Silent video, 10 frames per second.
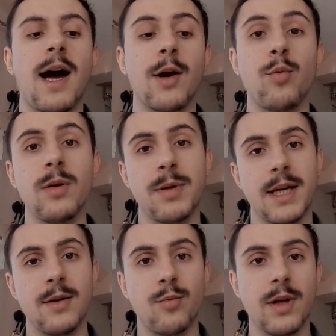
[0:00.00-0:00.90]
I will
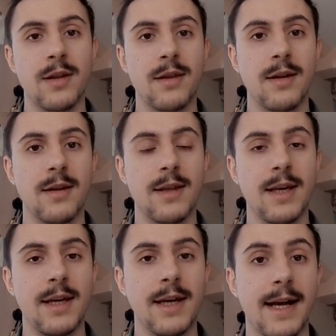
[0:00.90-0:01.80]
begin with
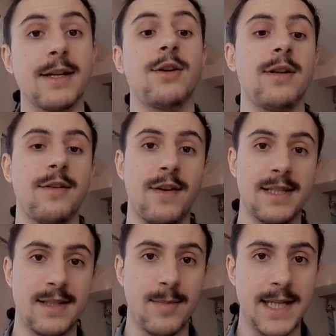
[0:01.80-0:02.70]
the alternative
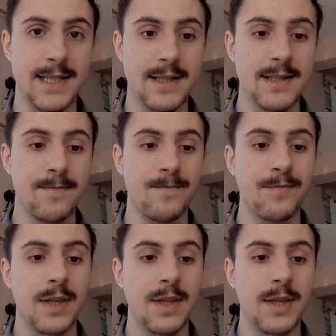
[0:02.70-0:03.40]
estimators.